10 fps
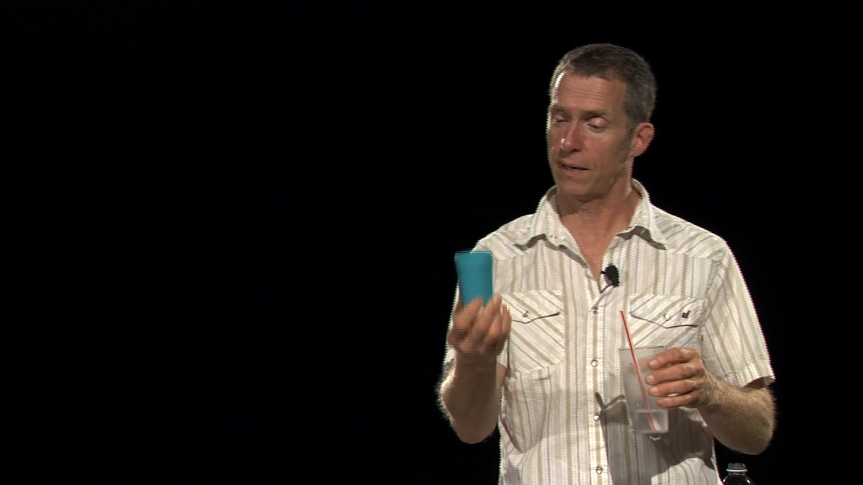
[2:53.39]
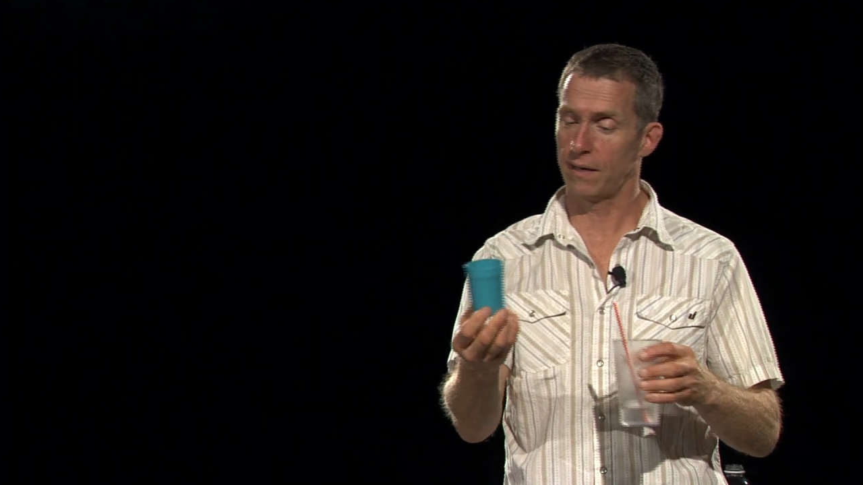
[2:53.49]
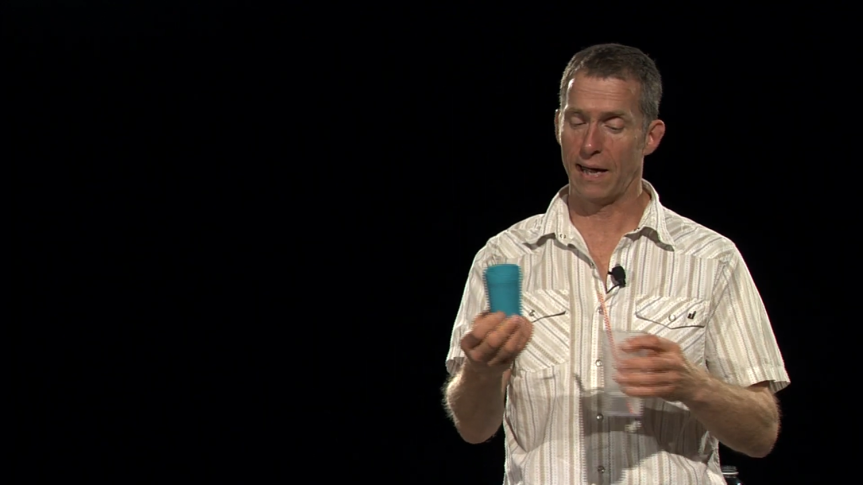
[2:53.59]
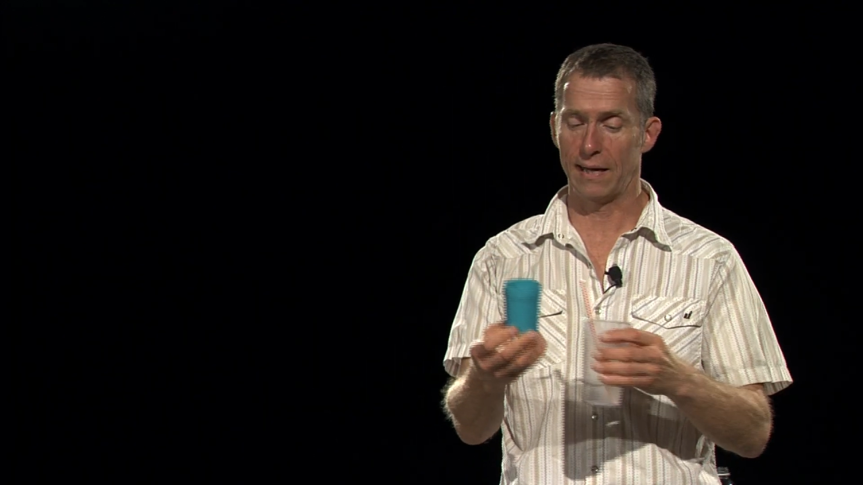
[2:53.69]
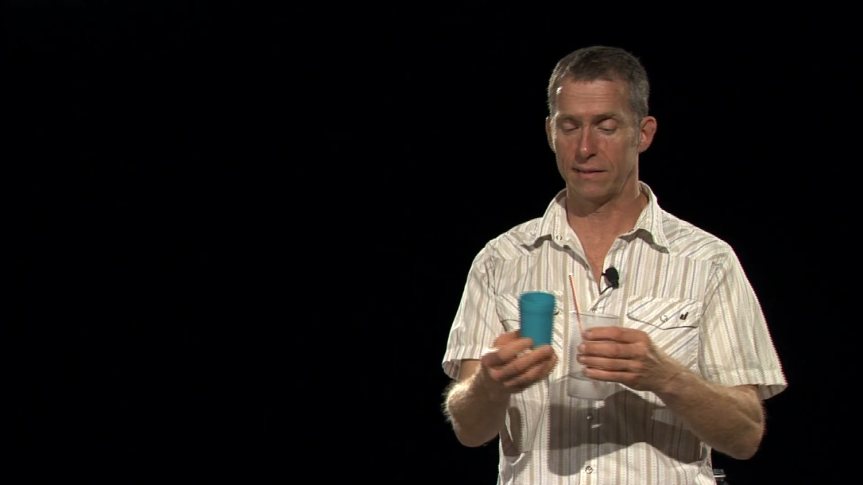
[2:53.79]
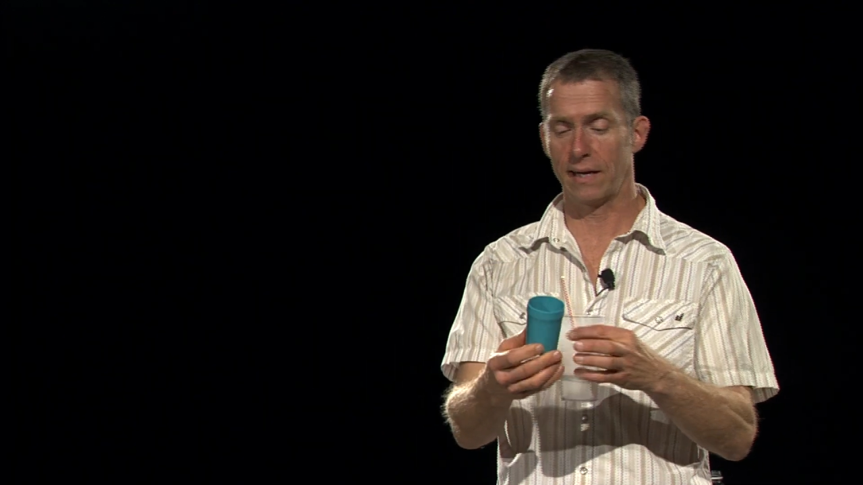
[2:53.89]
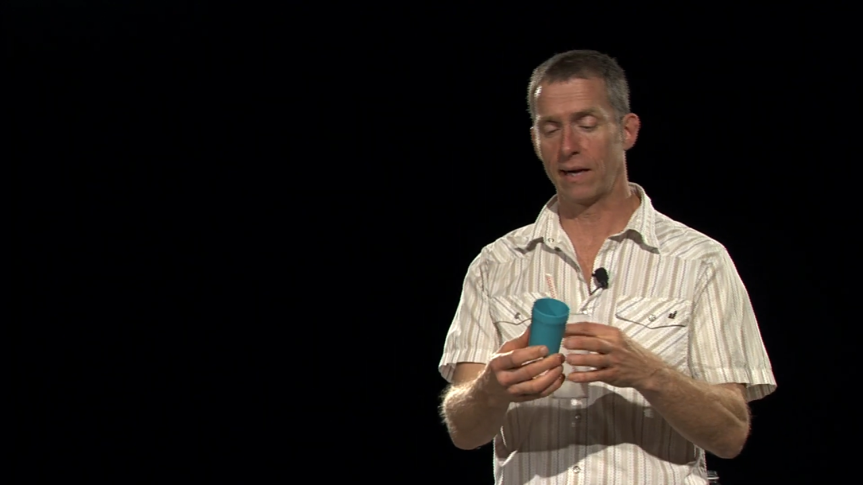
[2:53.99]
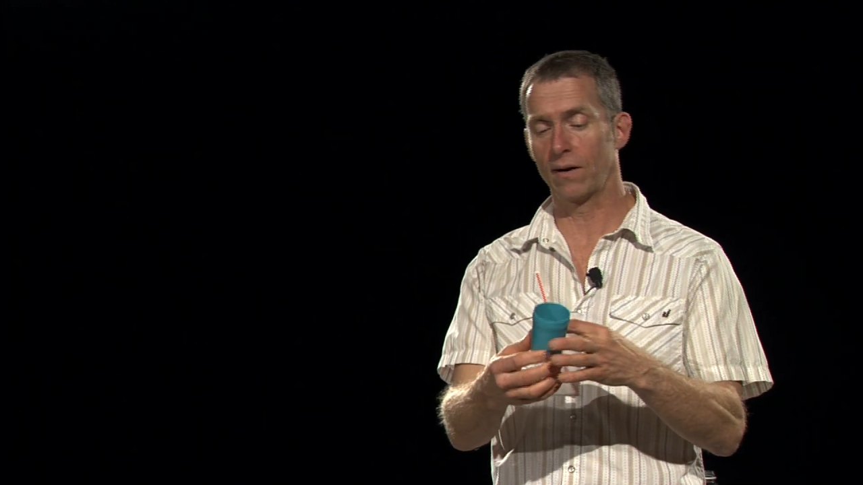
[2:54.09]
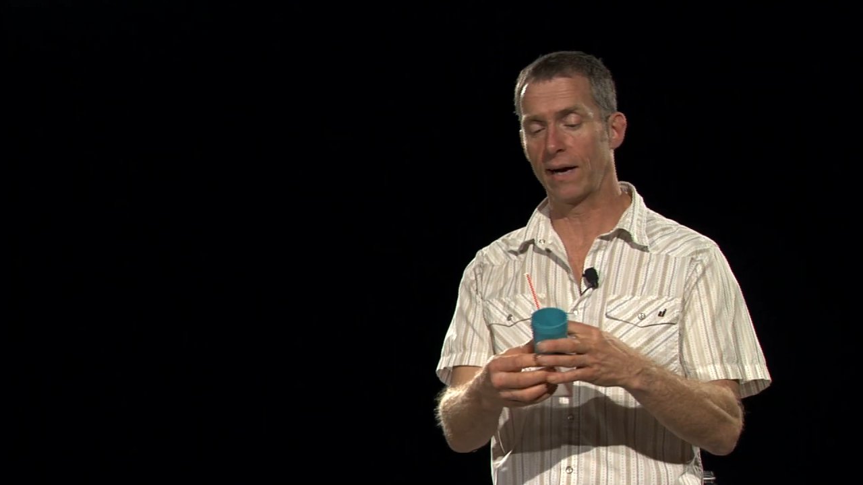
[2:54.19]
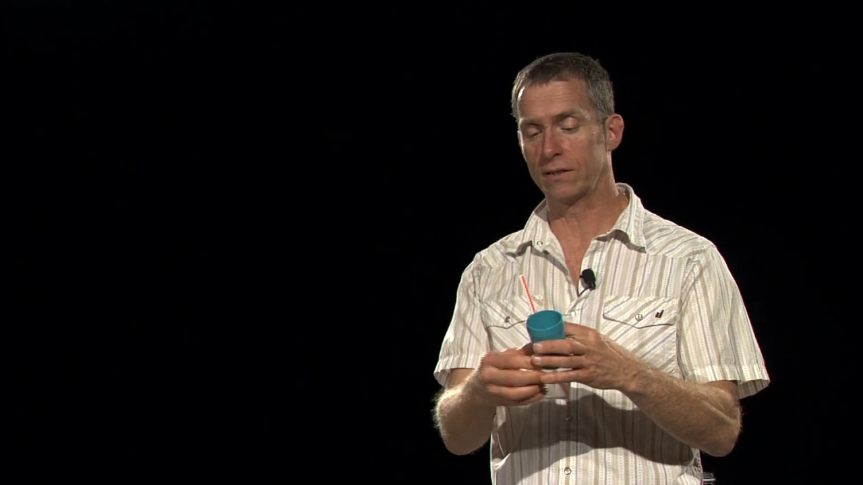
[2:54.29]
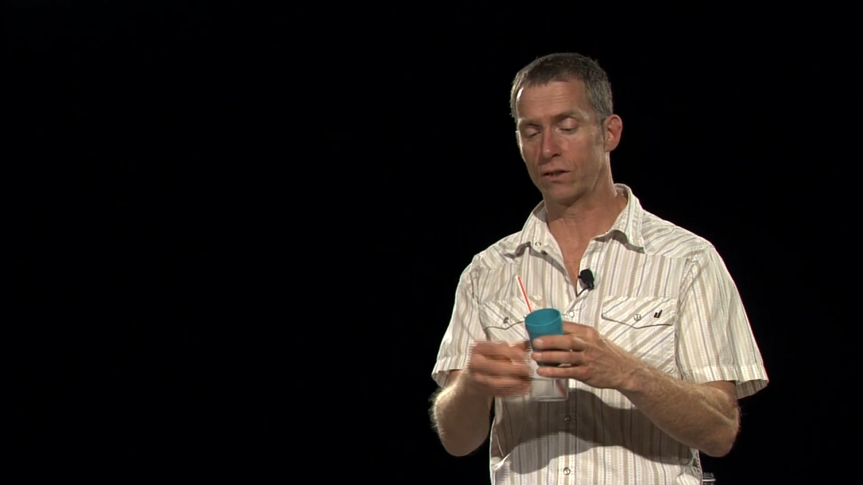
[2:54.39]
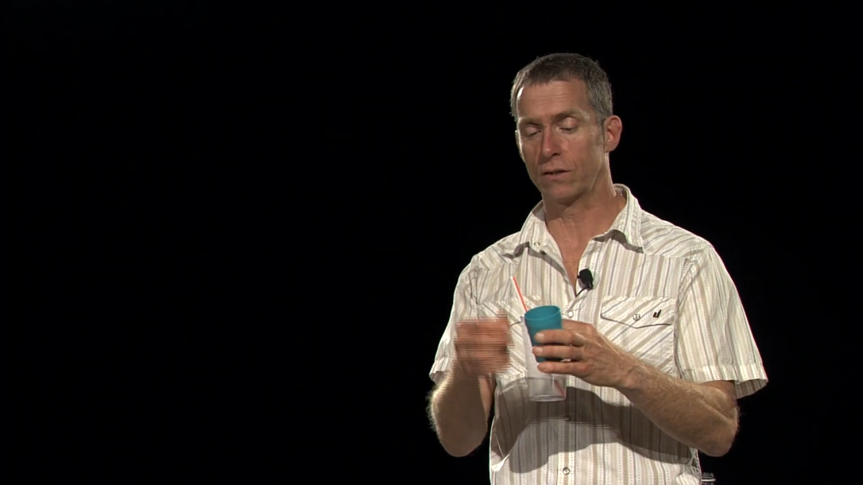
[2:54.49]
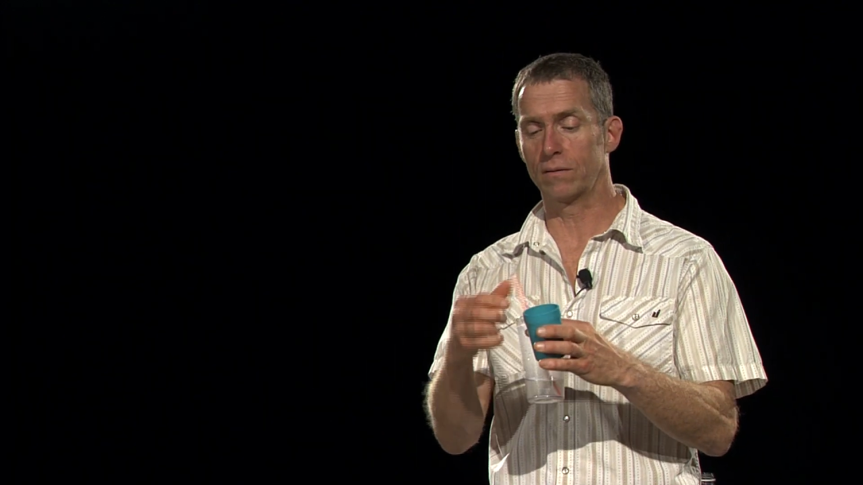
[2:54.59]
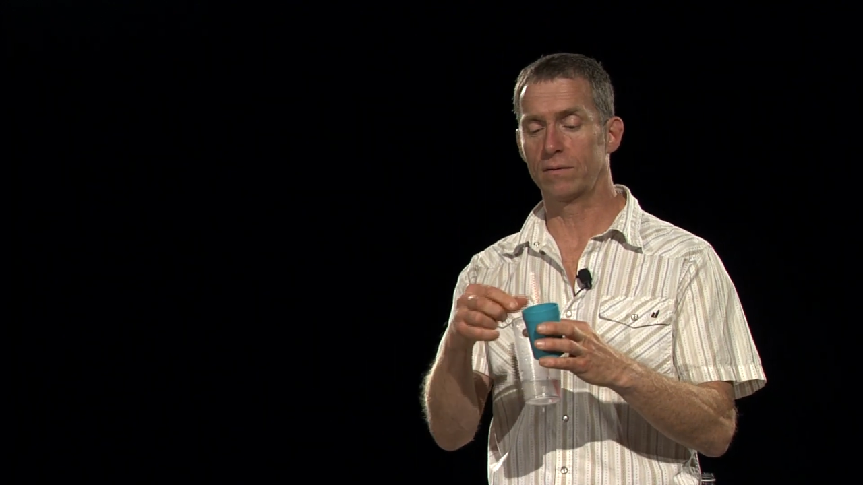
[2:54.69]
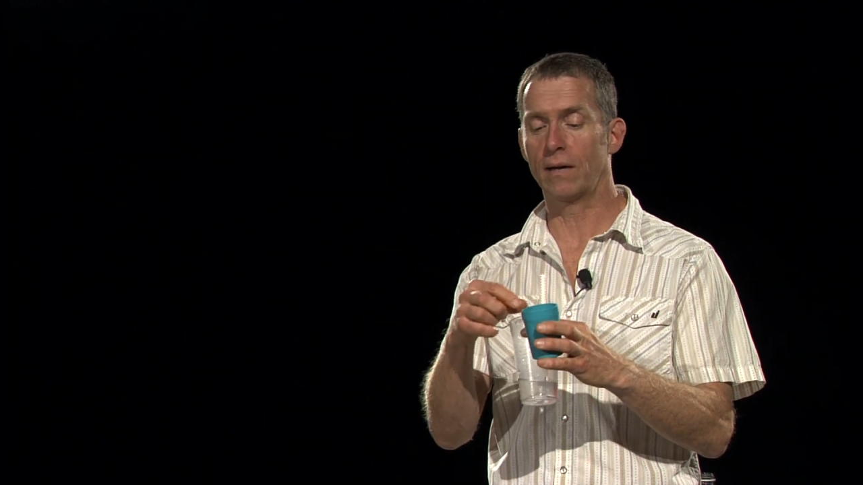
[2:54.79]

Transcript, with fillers: It ha the air has to